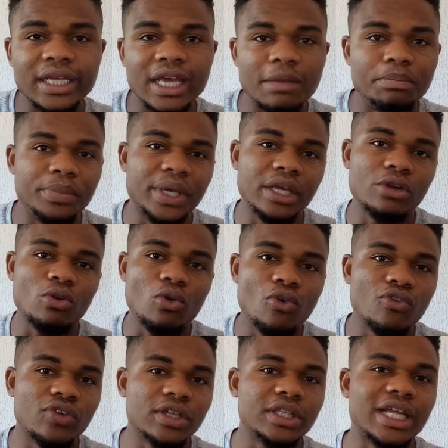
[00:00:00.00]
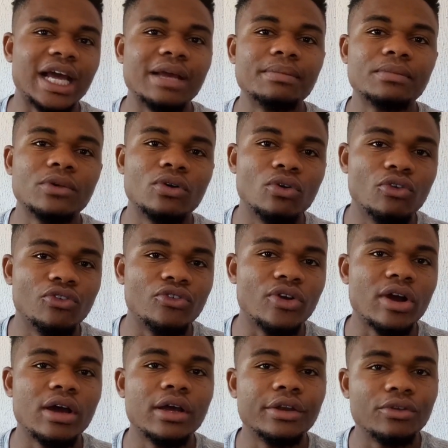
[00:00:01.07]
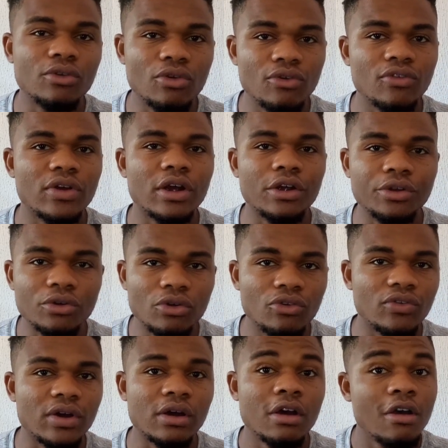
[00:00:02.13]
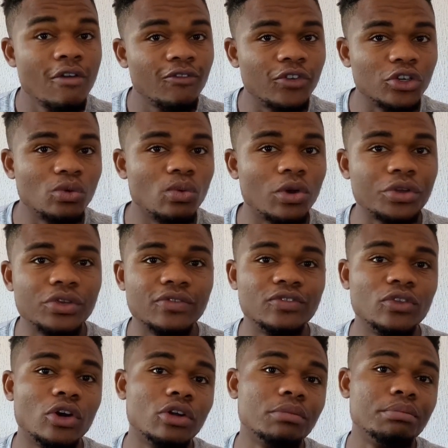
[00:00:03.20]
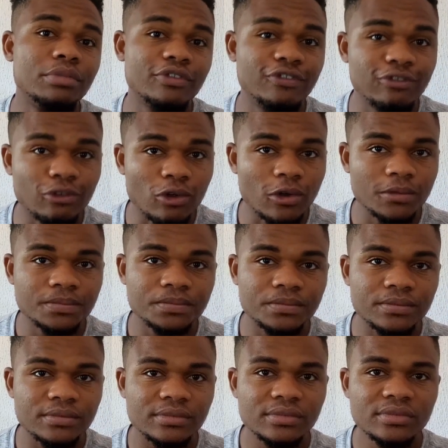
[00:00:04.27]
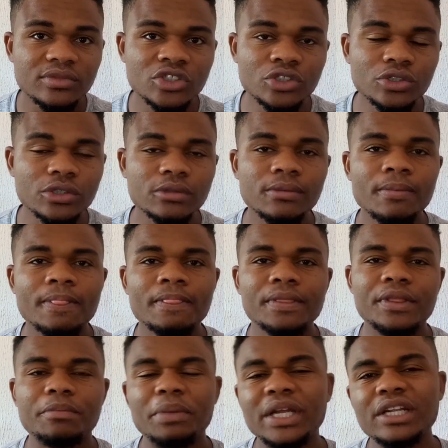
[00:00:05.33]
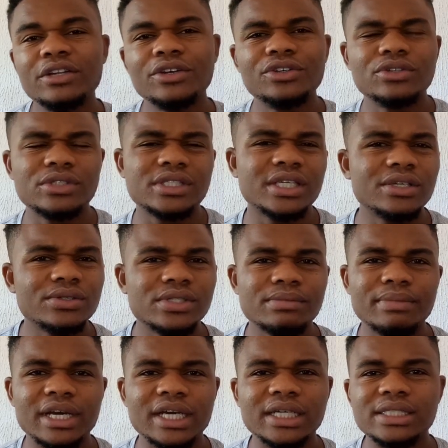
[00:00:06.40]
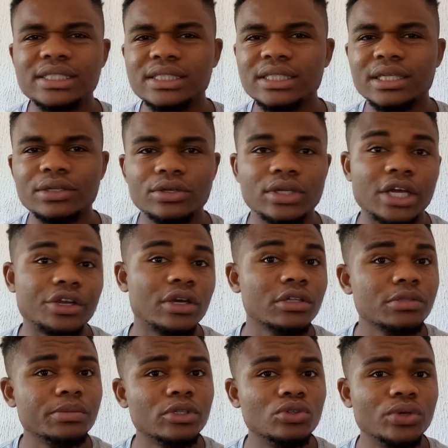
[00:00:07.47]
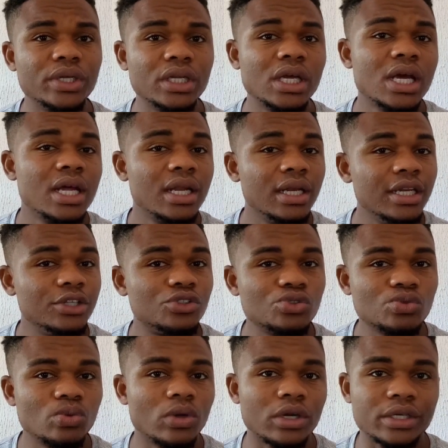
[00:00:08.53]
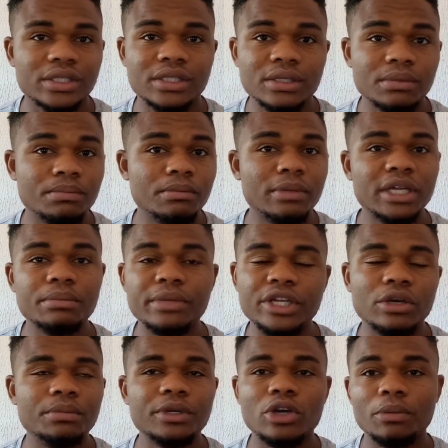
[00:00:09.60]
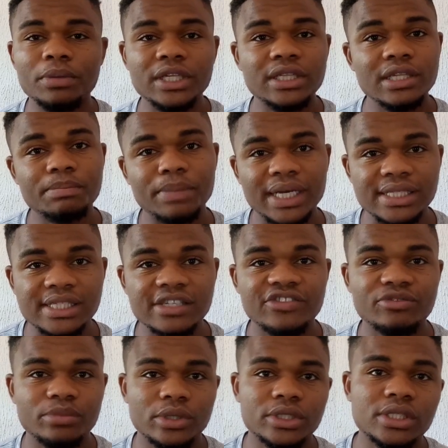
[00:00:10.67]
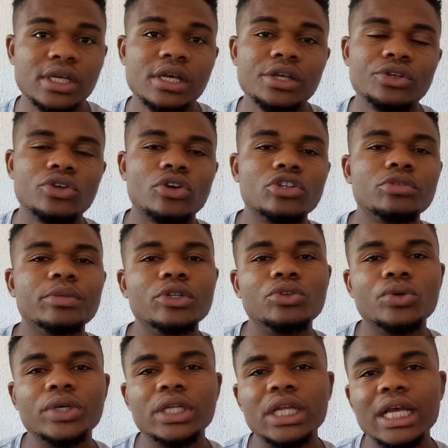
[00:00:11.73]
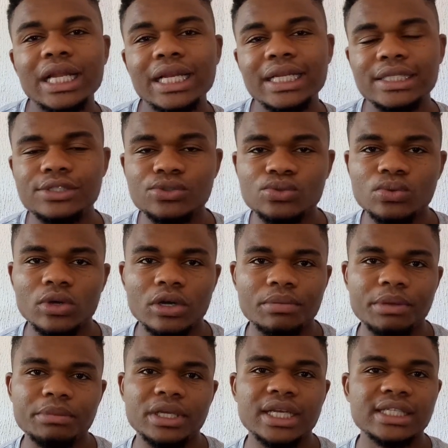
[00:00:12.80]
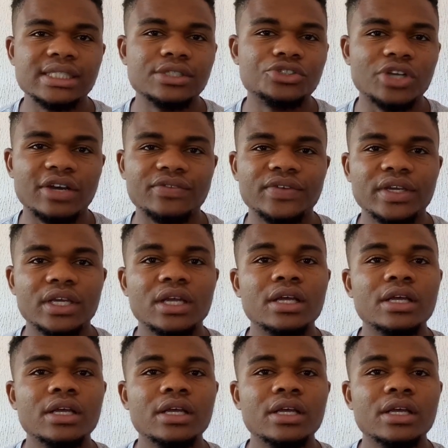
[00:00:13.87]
get paid over time, over and over and over for the work you've done before. You know, depending on your skills in marketing and all that, you're going to be doing little work. The money may not be completely passive, but you're going to be doing a little work, maybe getting traffic